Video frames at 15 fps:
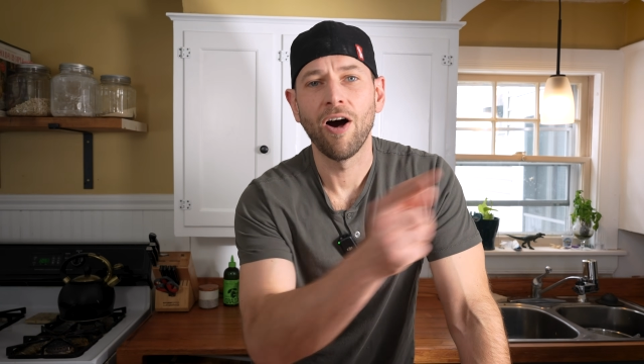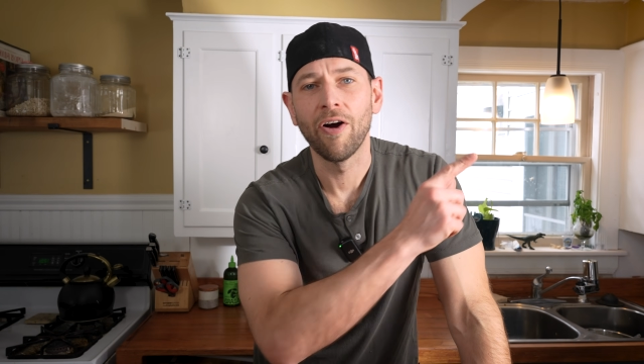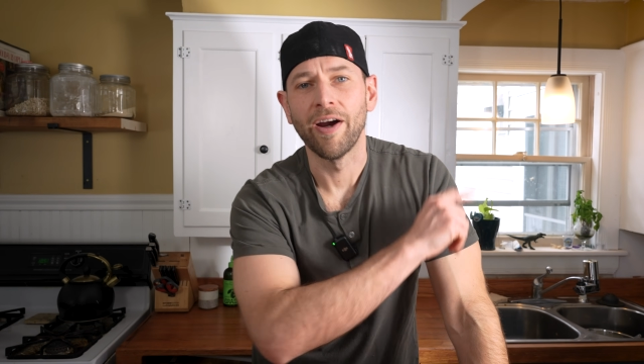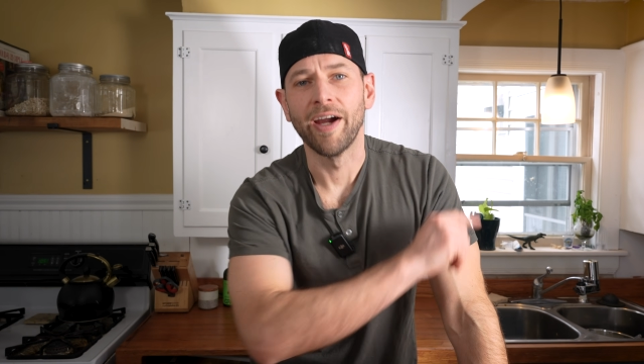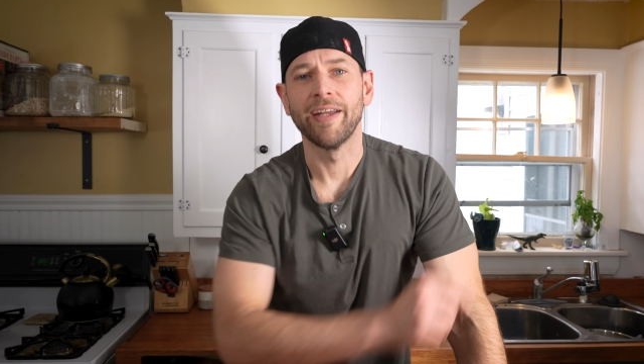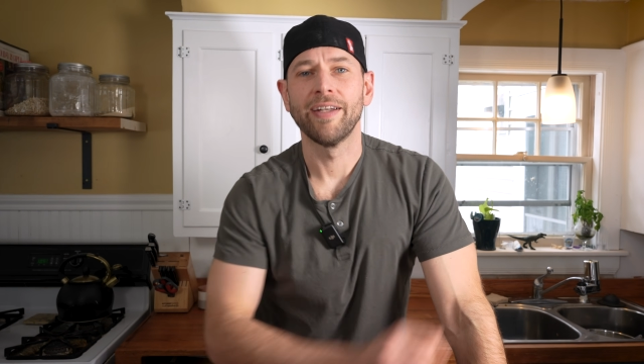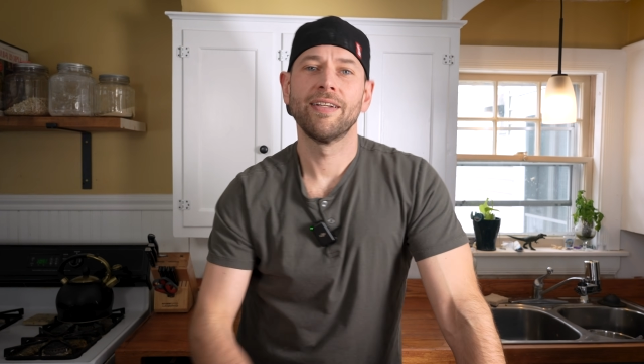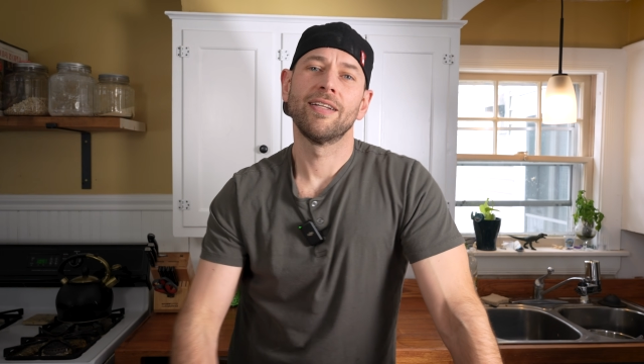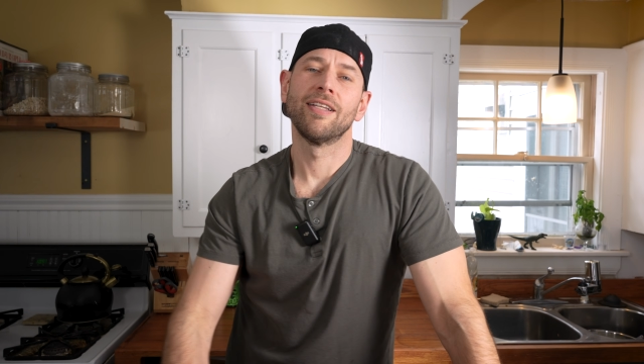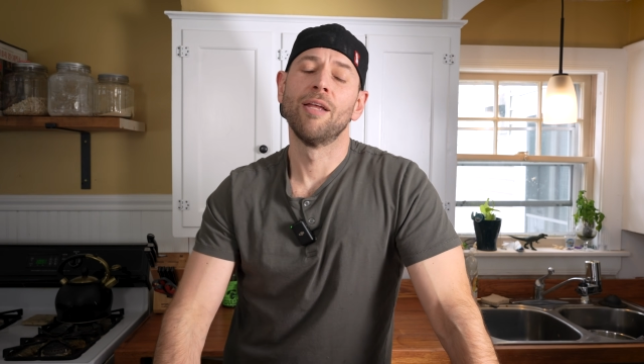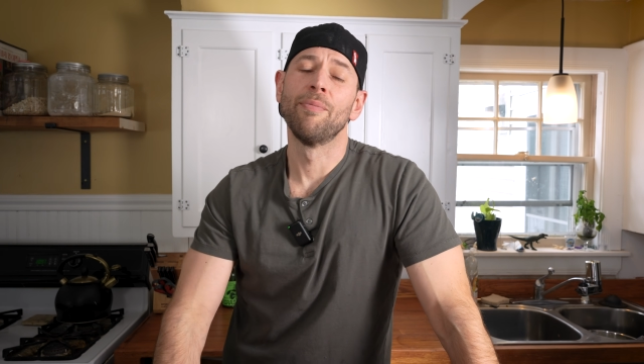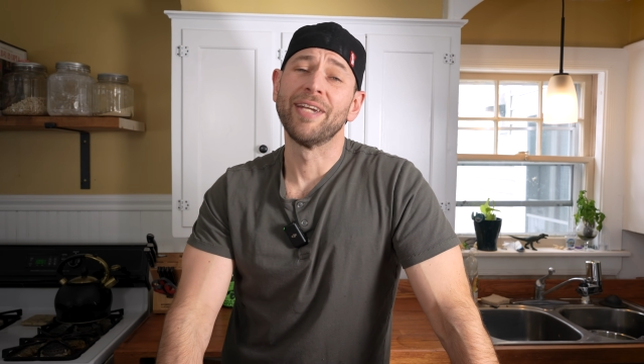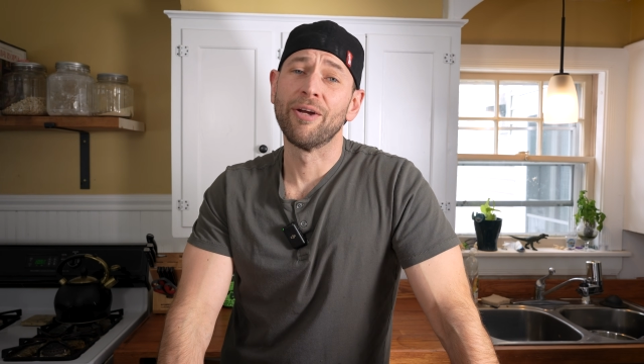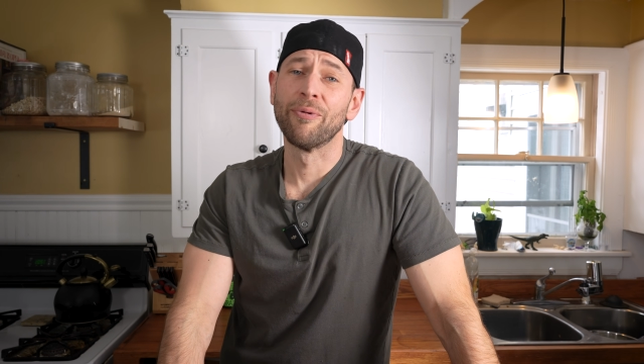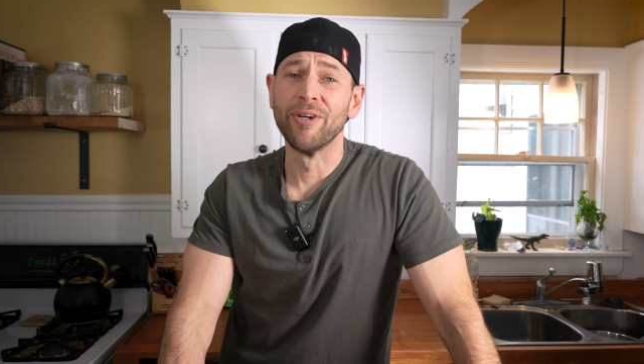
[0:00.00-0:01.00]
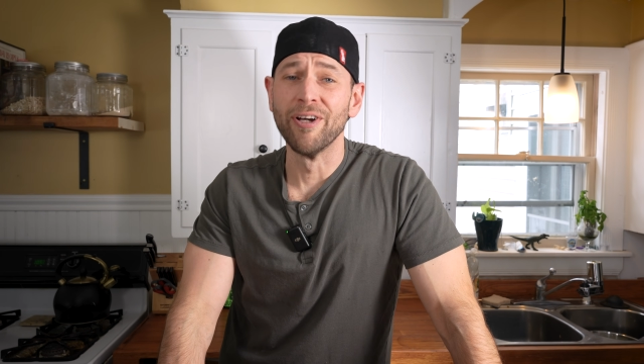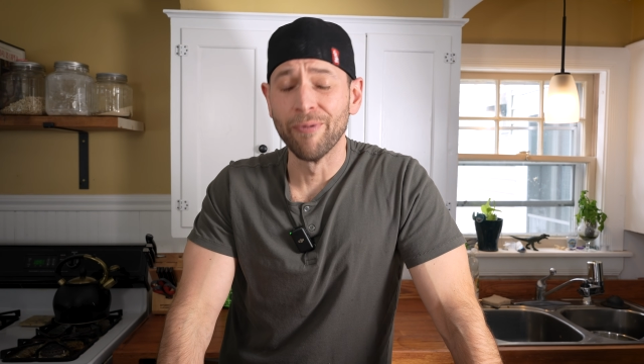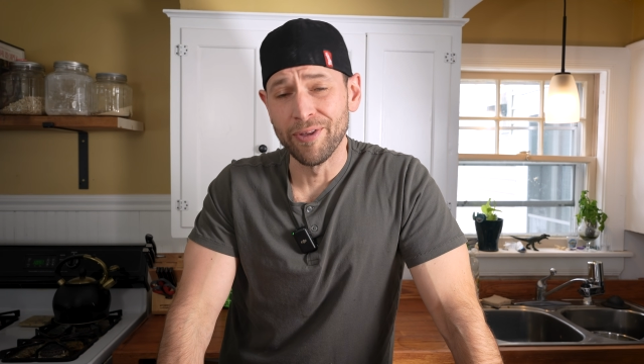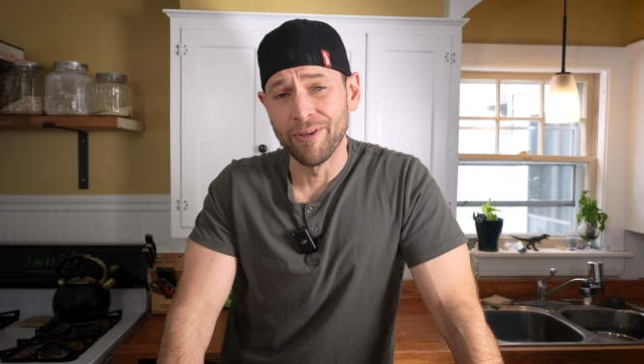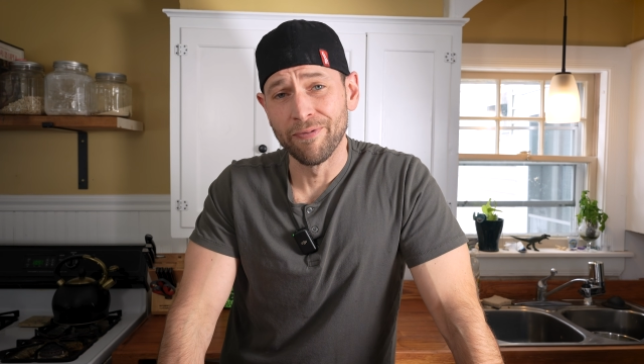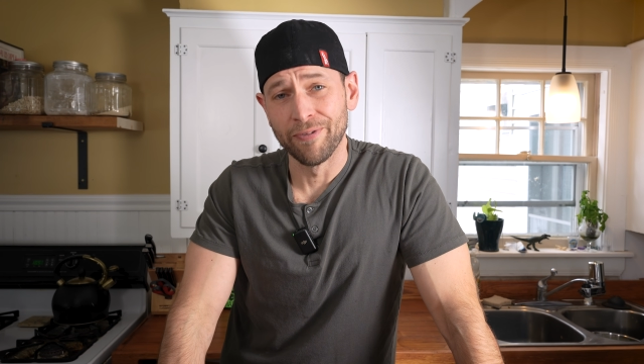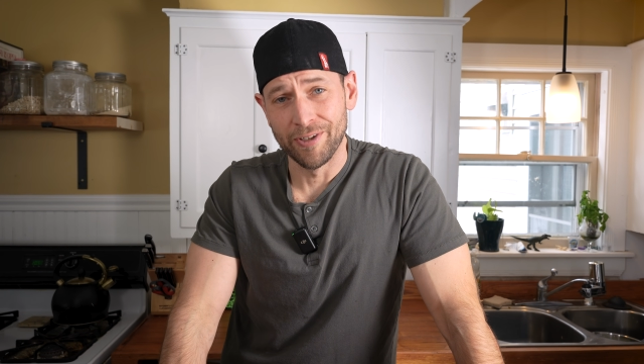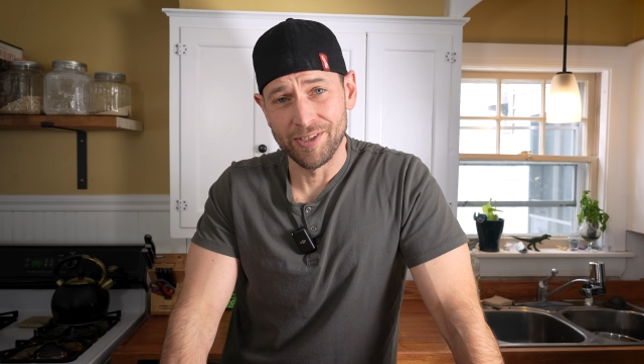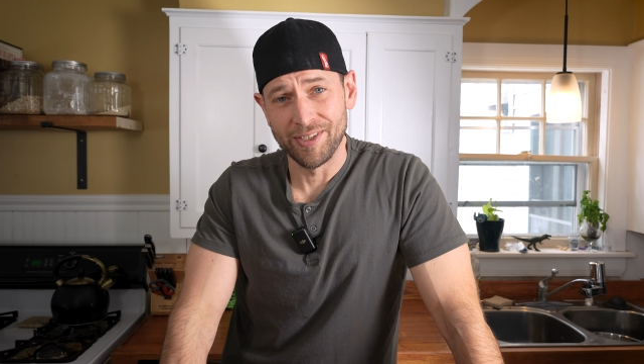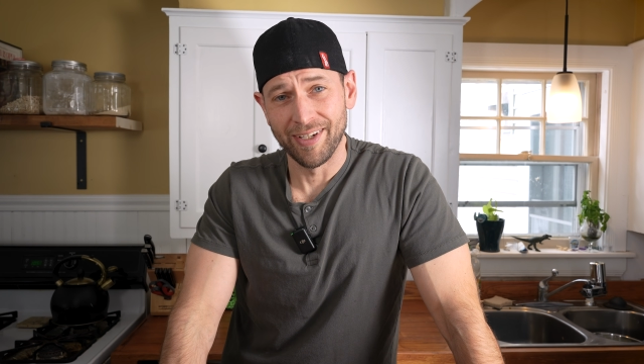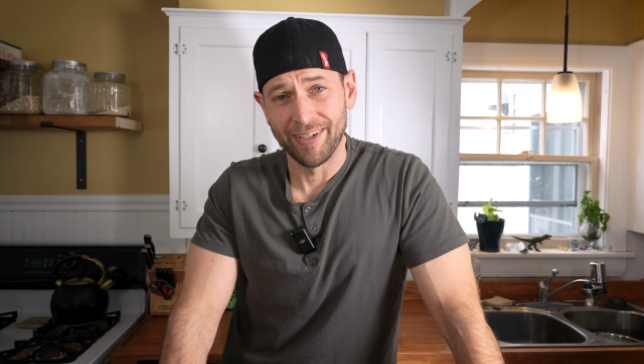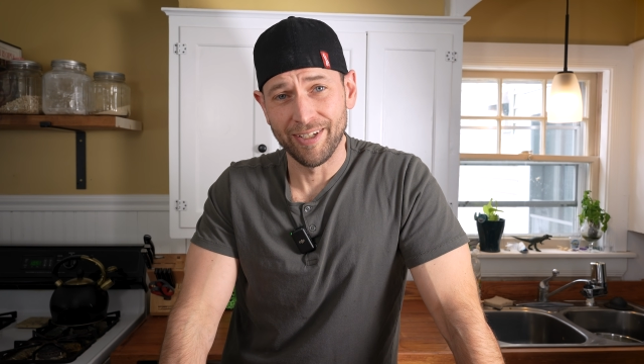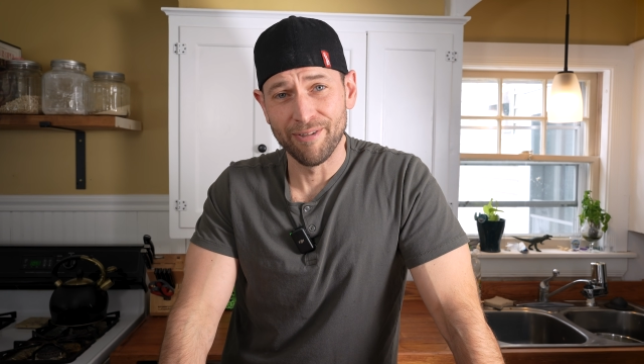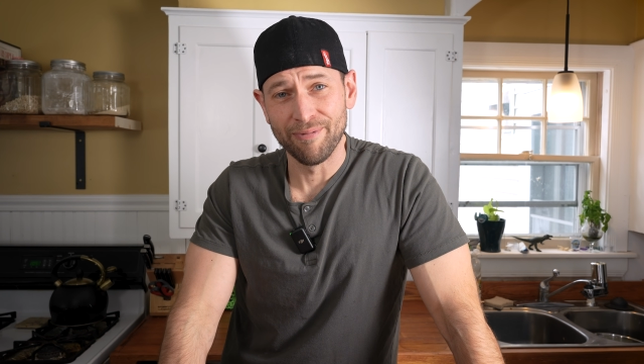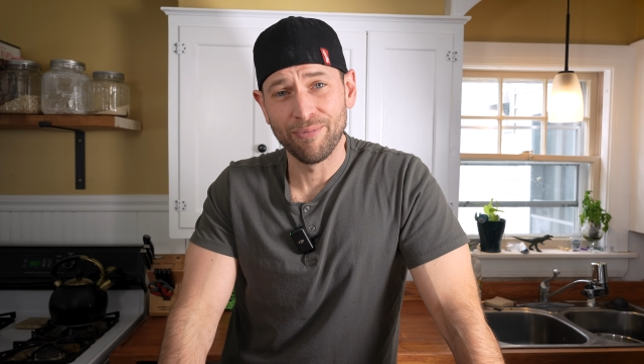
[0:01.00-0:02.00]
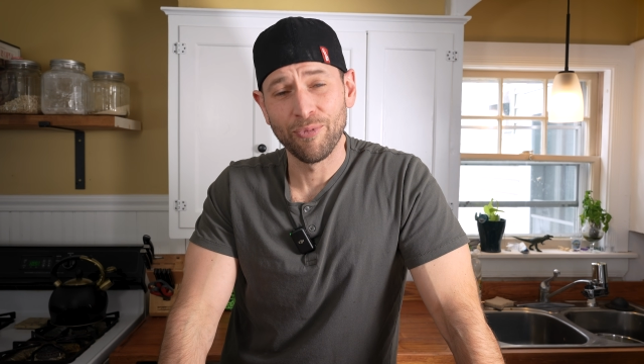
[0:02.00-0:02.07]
All right, let me get real with you for a second.